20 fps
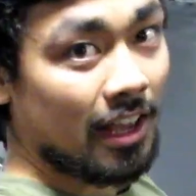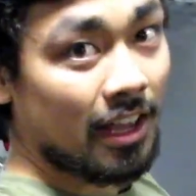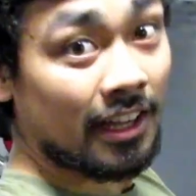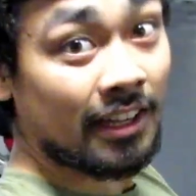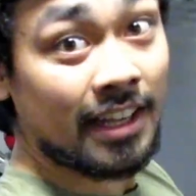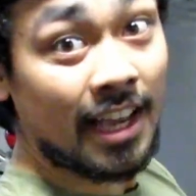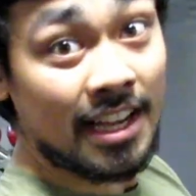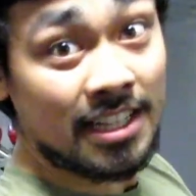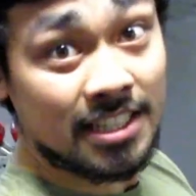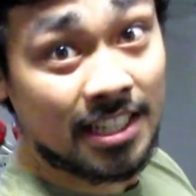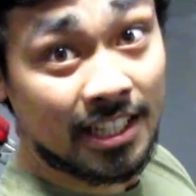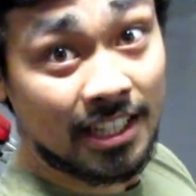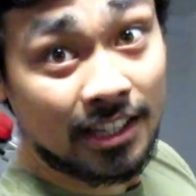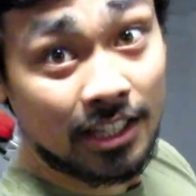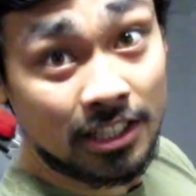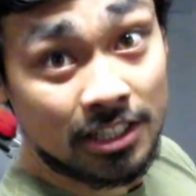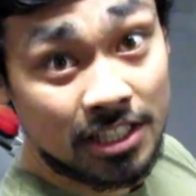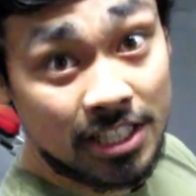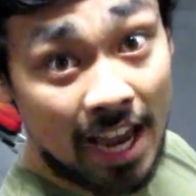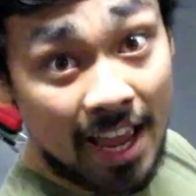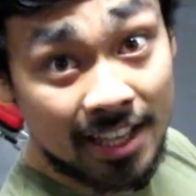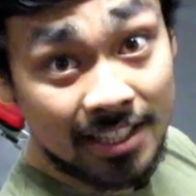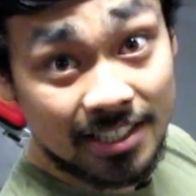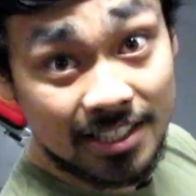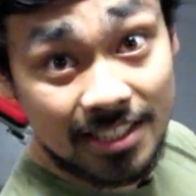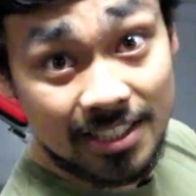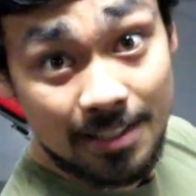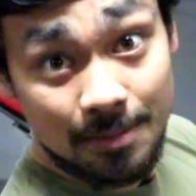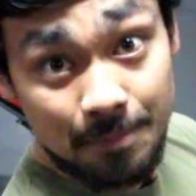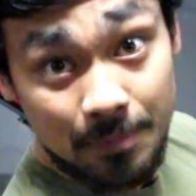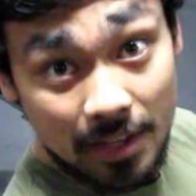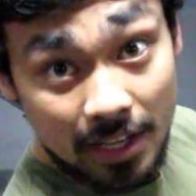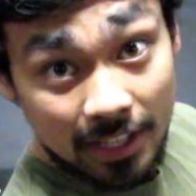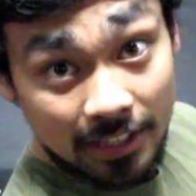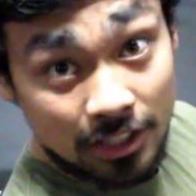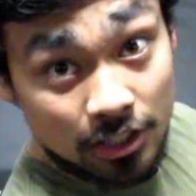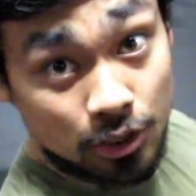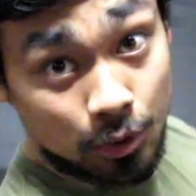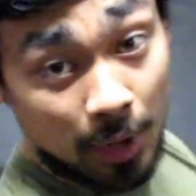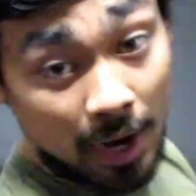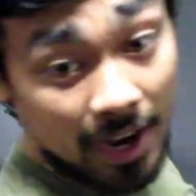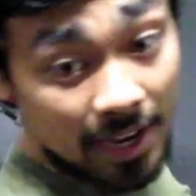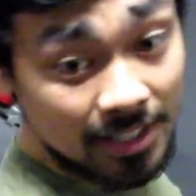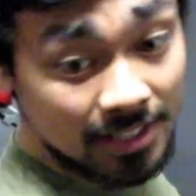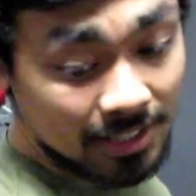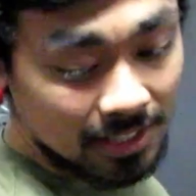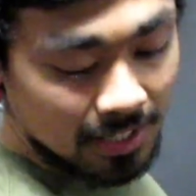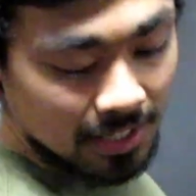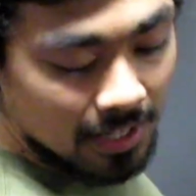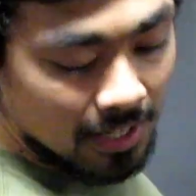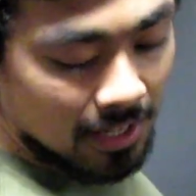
engaging in the chest and the tries.